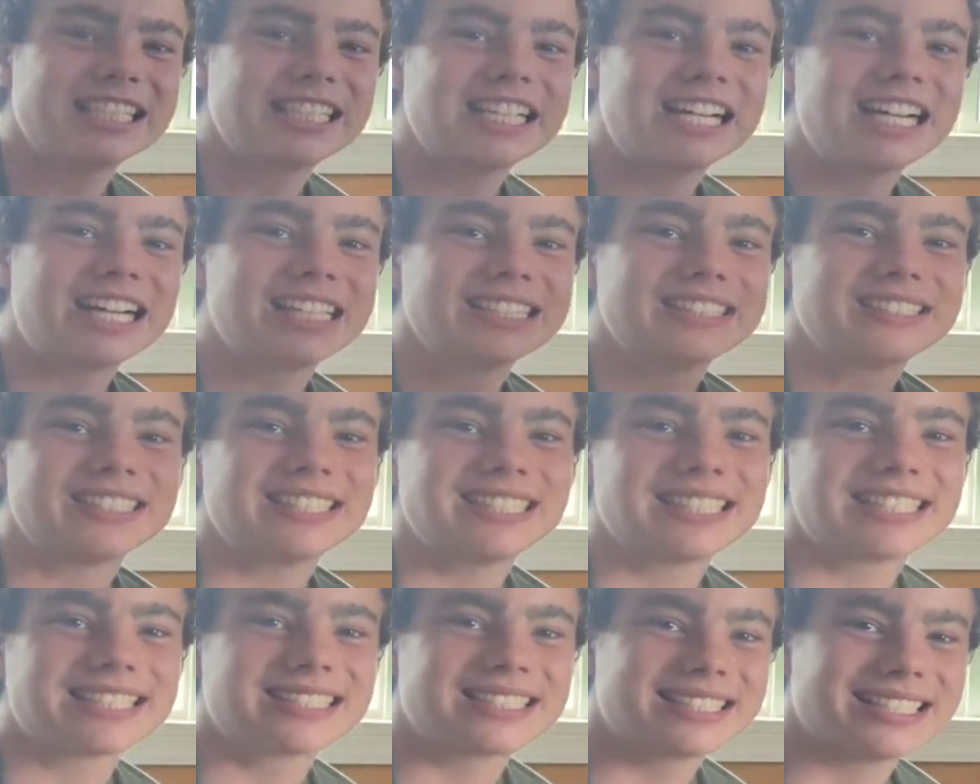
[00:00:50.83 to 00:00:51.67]
not a
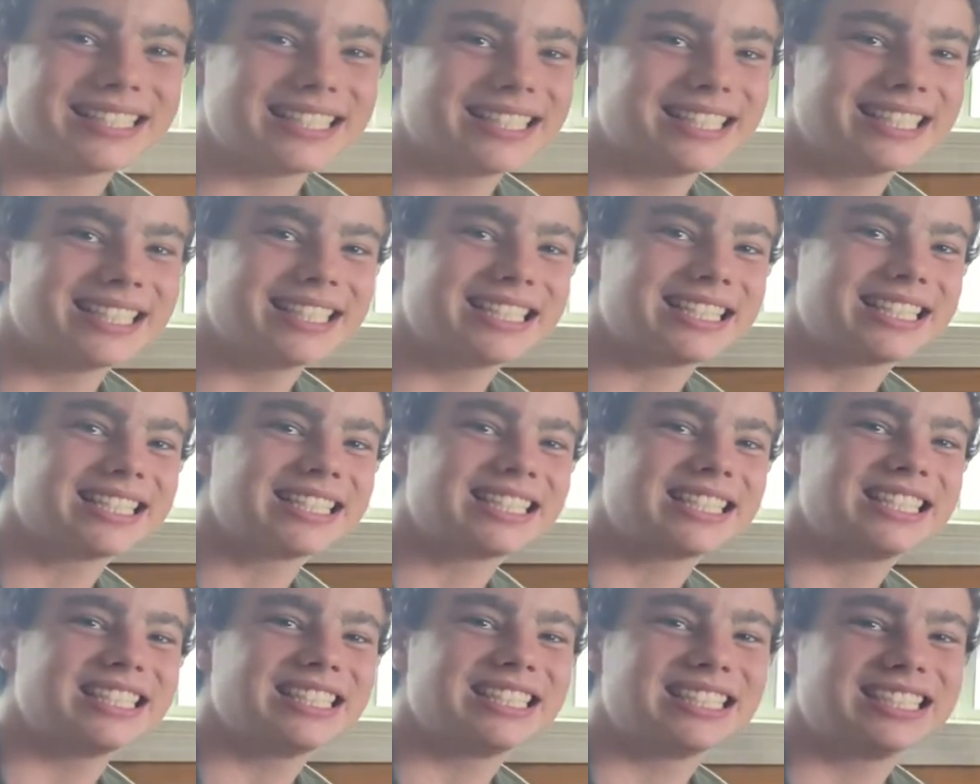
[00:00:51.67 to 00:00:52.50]
fake smile. This is
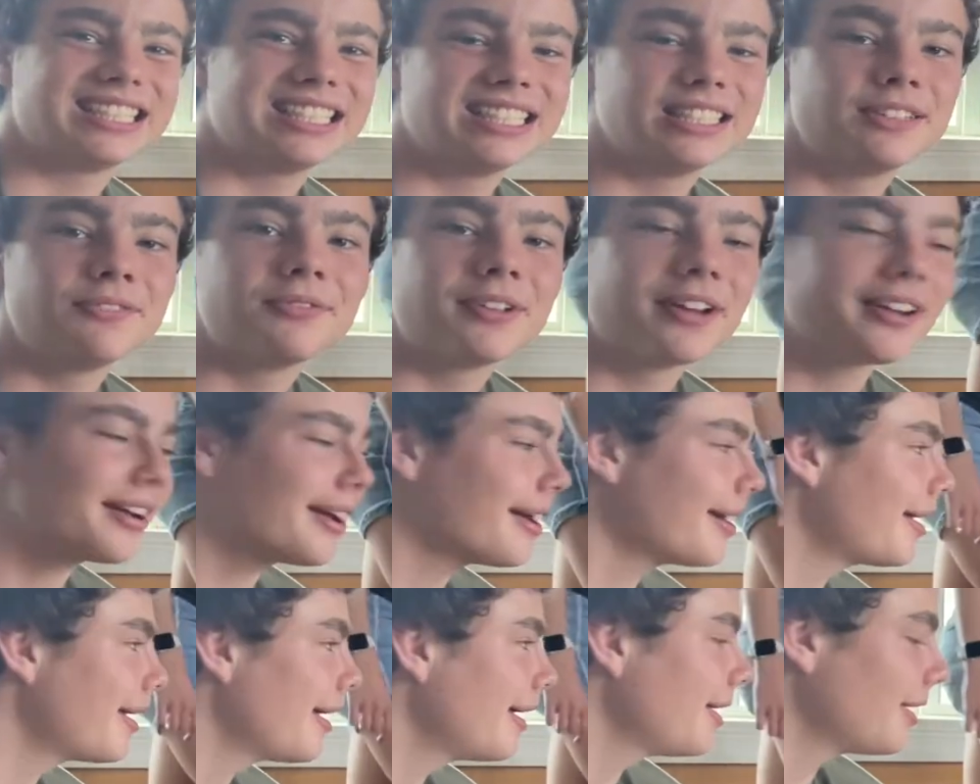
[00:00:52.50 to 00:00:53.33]
real.
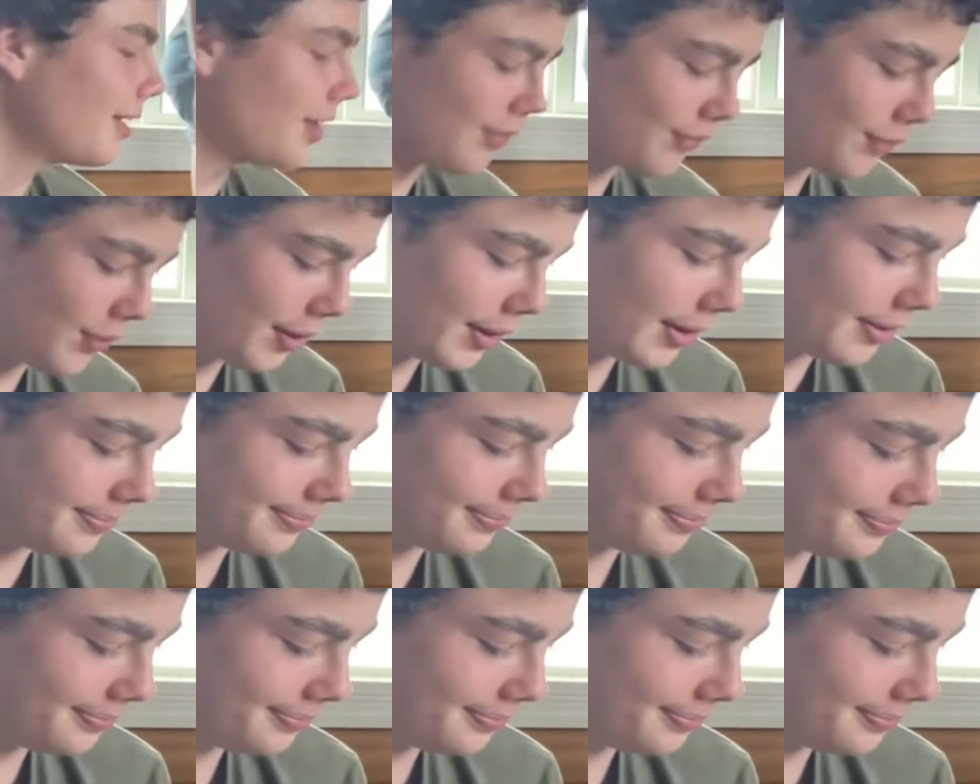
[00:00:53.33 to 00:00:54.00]
Okay, Kate, go for it.